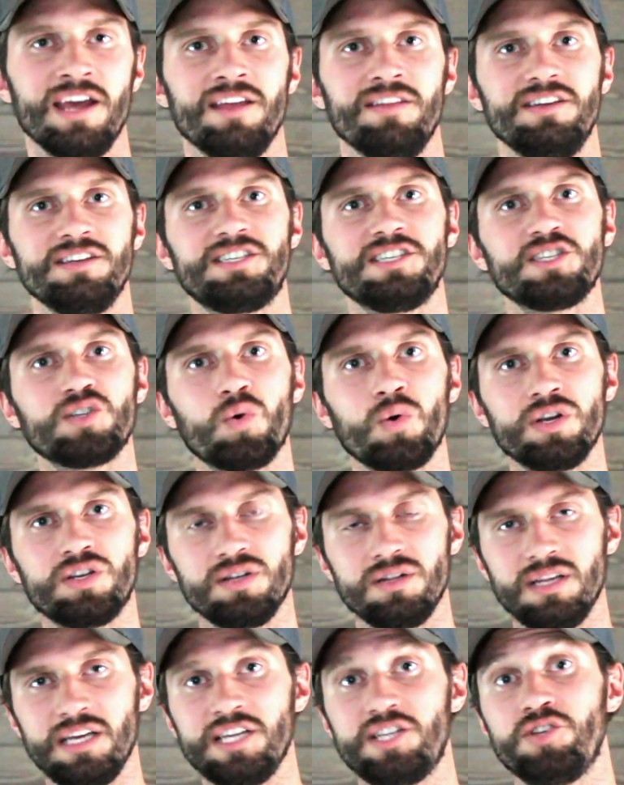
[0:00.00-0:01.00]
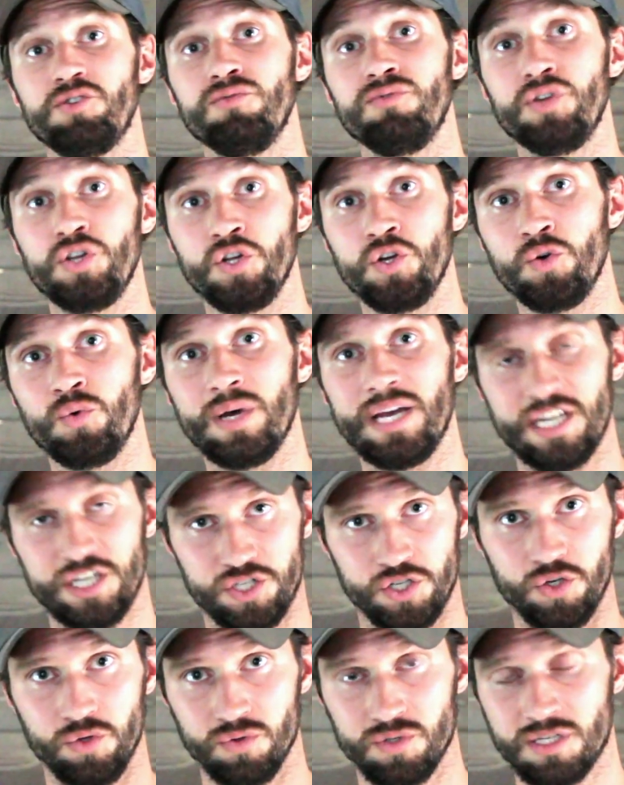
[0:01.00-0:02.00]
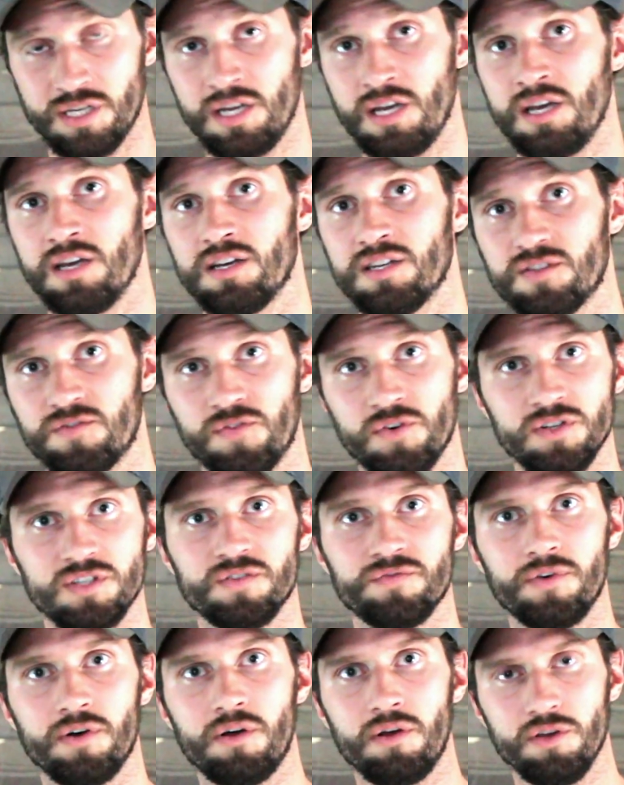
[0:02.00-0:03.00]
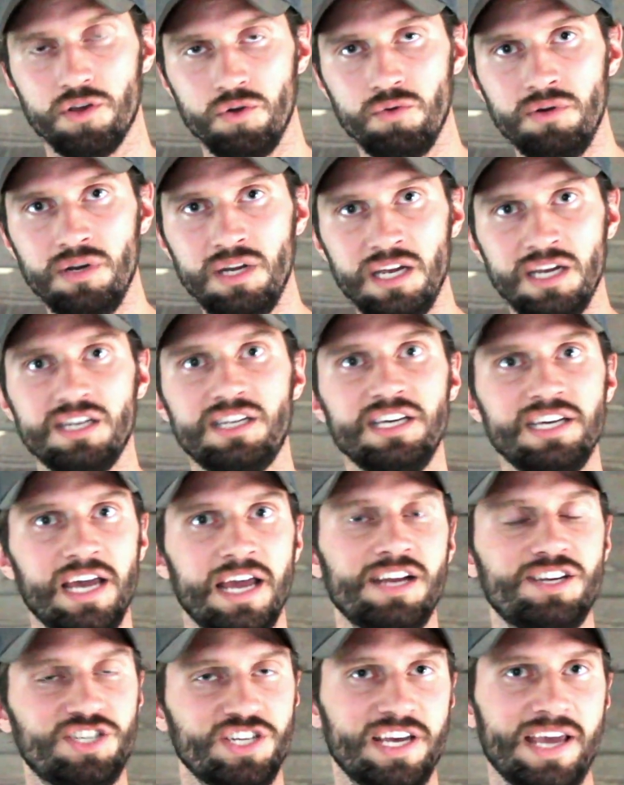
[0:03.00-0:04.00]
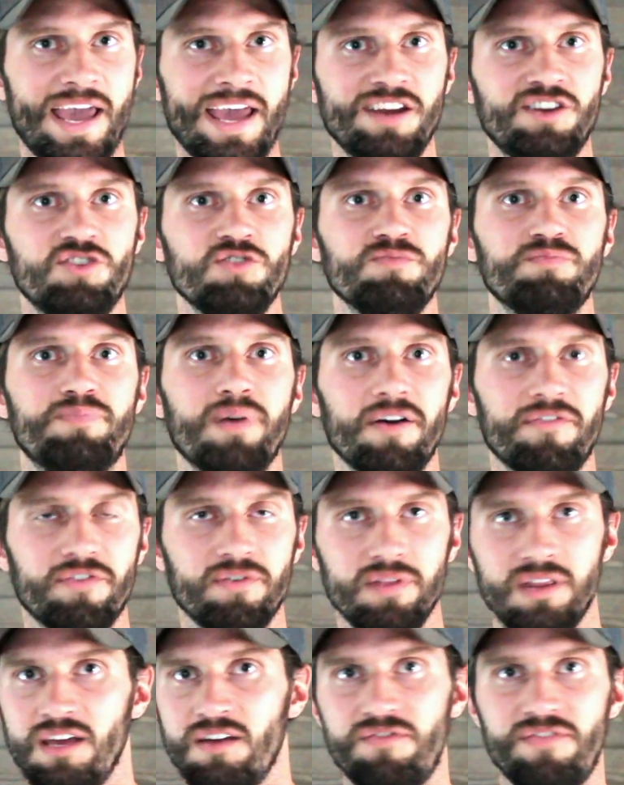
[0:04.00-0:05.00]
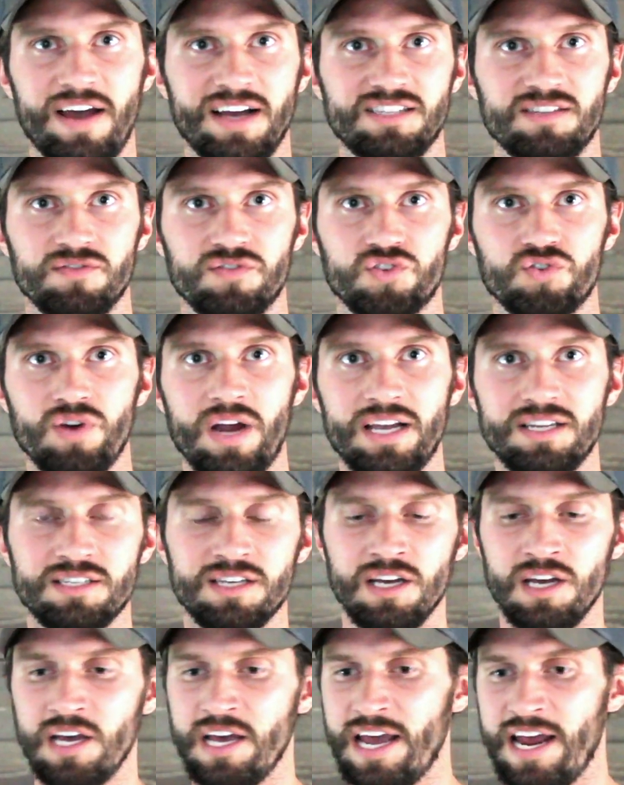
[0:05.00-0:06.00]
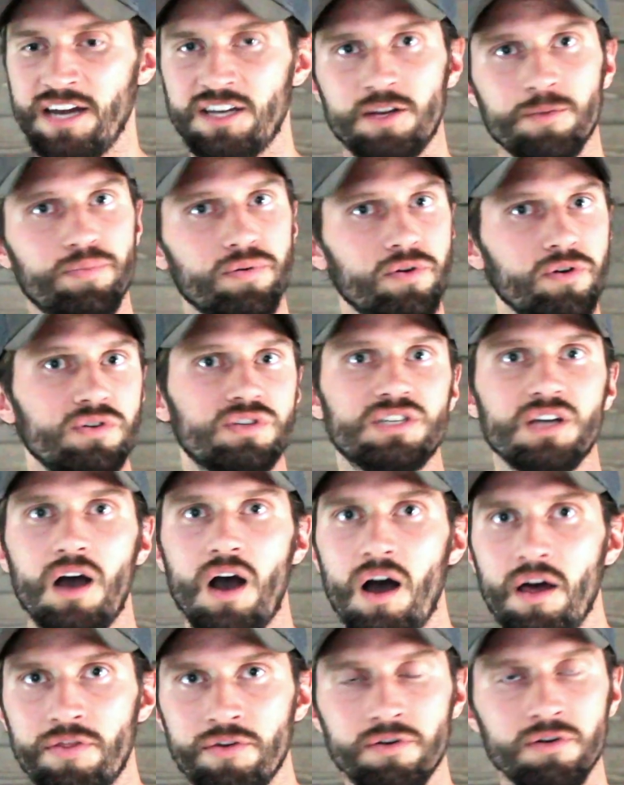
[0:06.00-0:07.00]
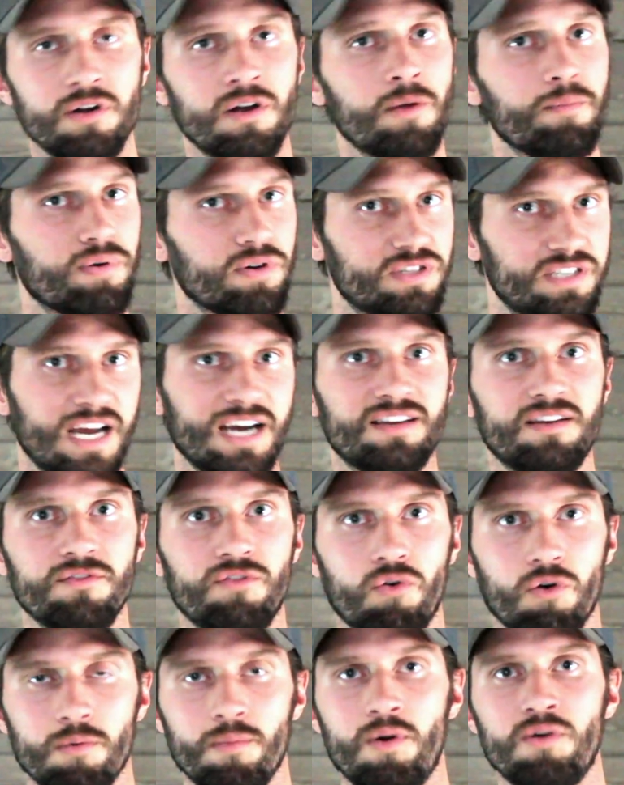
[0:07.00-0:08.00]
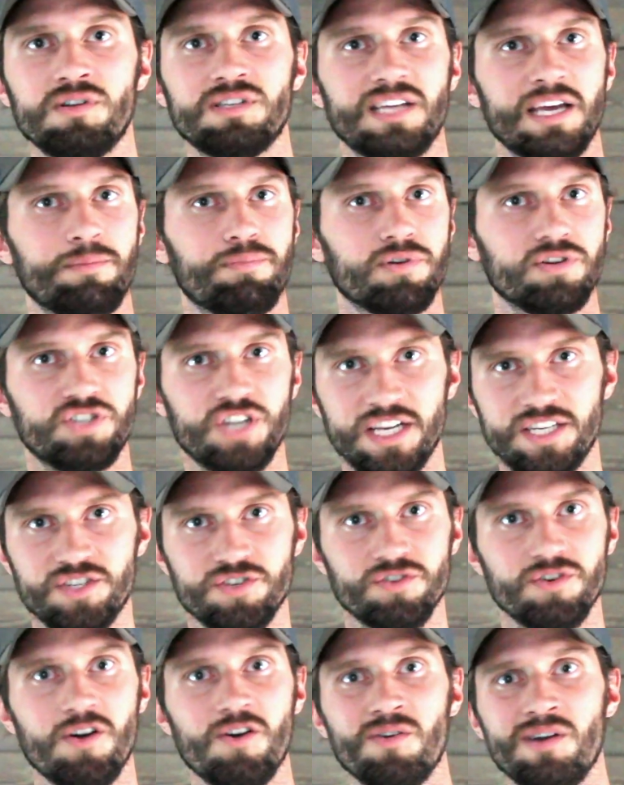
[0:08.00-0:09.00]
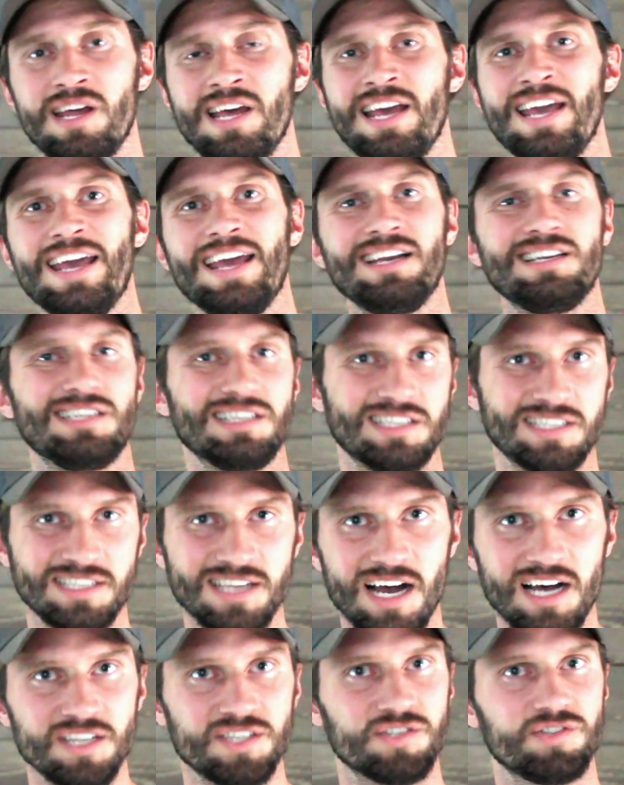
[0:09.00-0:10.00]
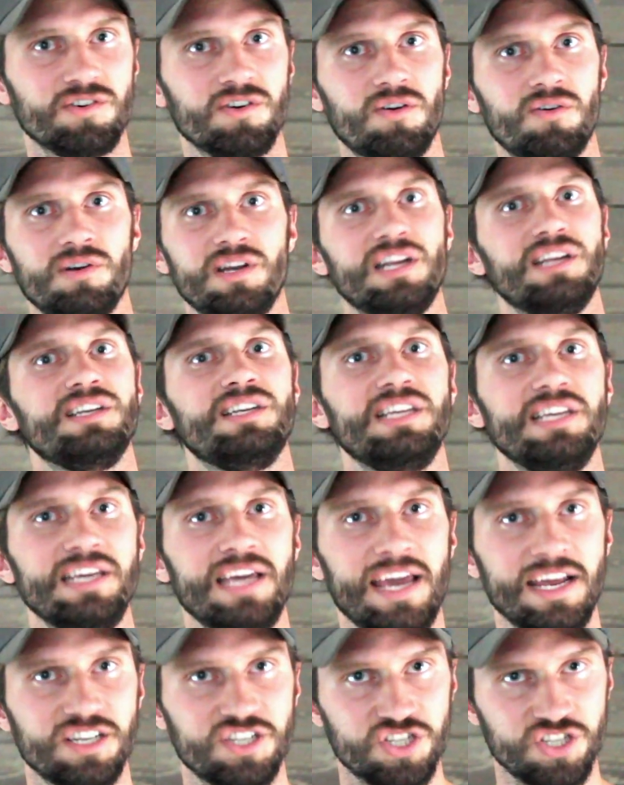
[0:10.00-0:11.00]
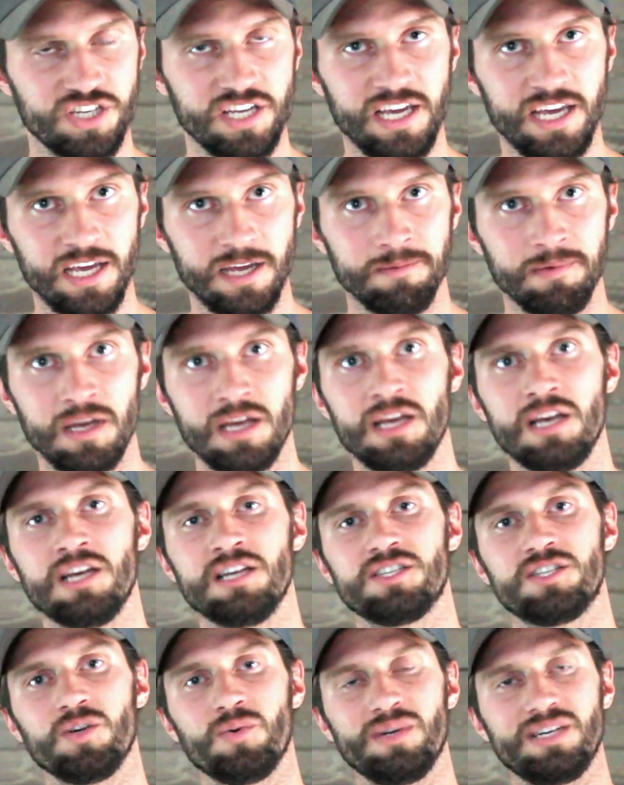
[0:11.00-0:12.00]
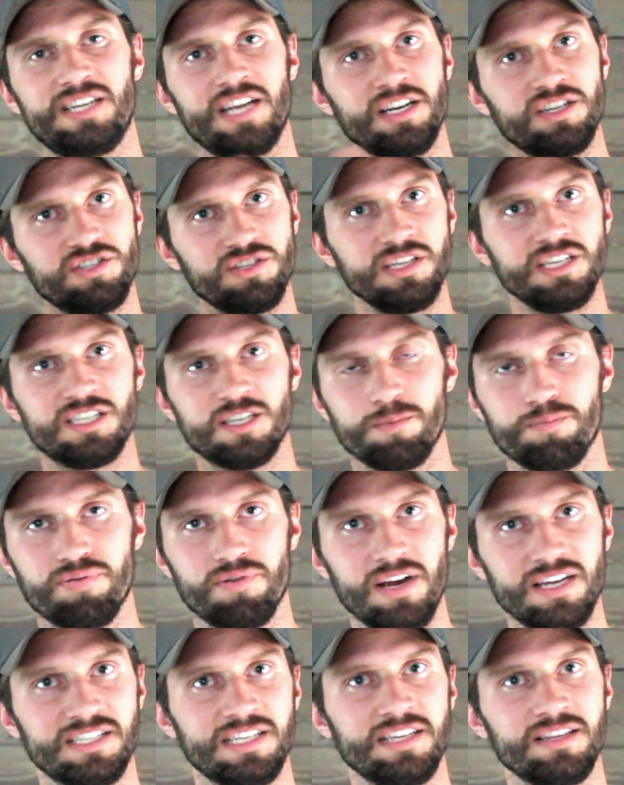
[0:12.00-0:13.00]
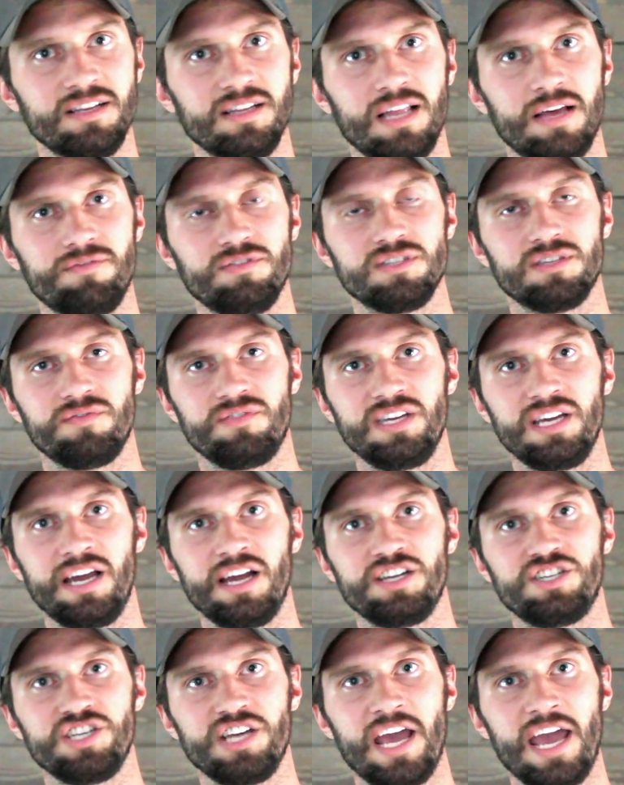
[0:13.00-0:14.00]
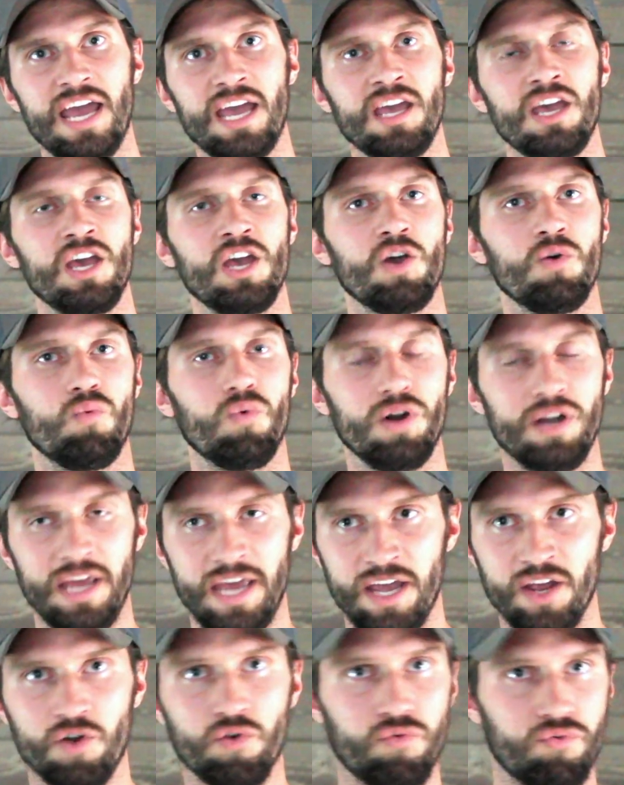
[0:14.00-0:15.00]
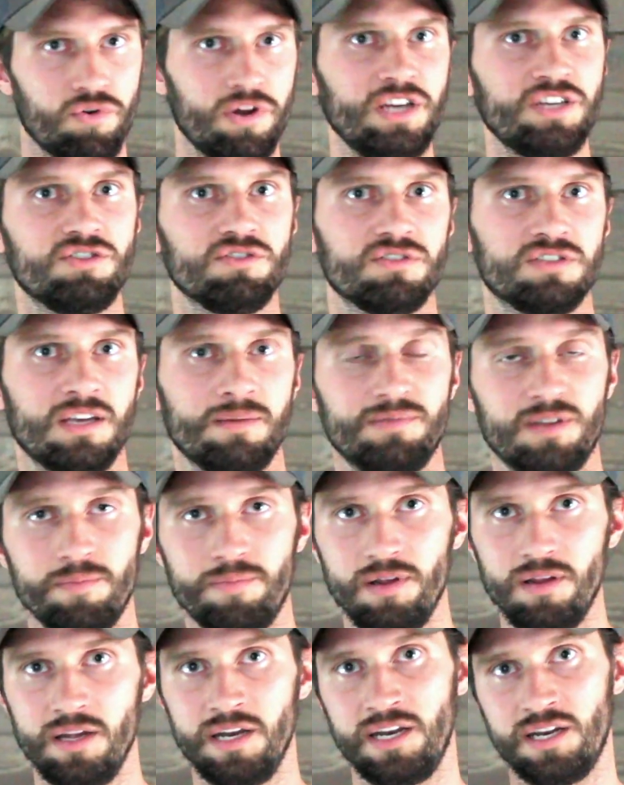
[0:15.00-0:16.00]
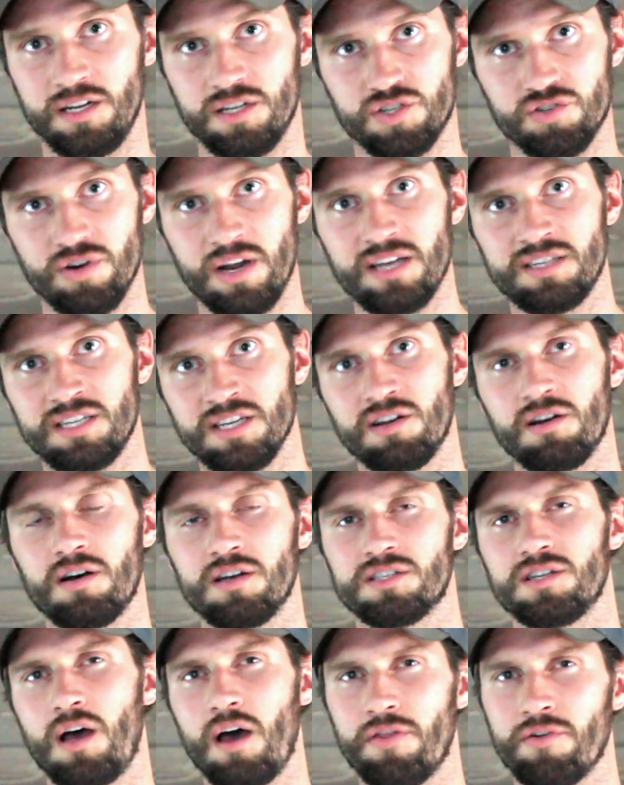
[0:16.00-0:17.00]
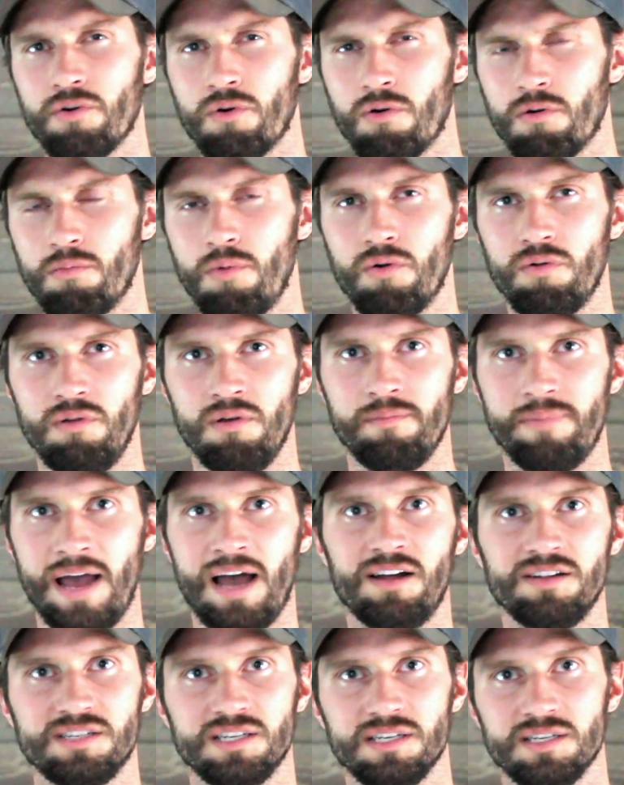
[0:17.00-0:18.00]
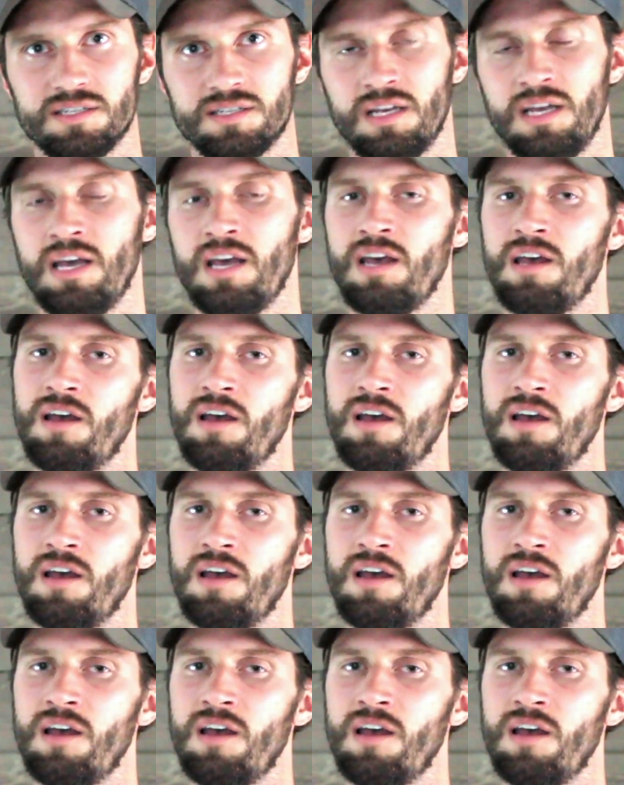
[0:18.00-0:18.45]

This is going to lead to new issues. Because first of all, you need DHEA to buffer the effects of stress and to produce other protective hormones like progesterone and testosterone and DHT. So intentionally suppressing the levels of DHEA would increase your susceptibility to stress and cause other hormonal imbalances.